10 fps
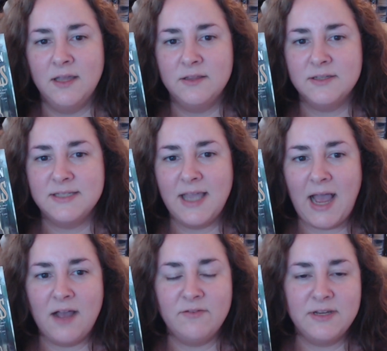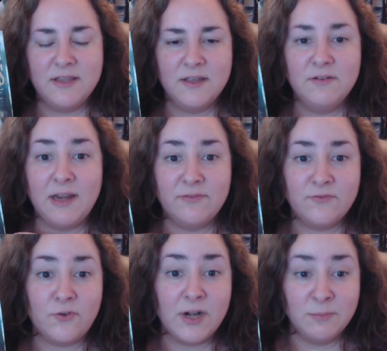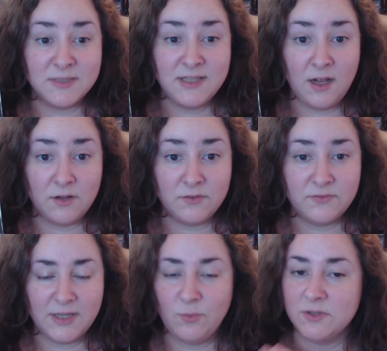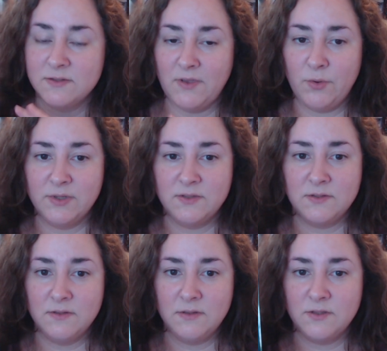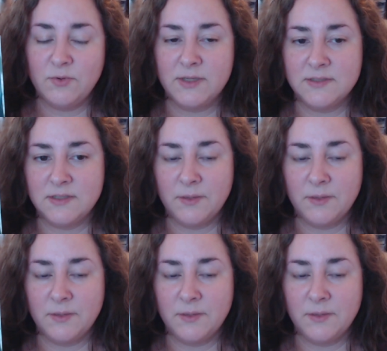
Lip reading: Does he have anything left for himself? That was very interesting.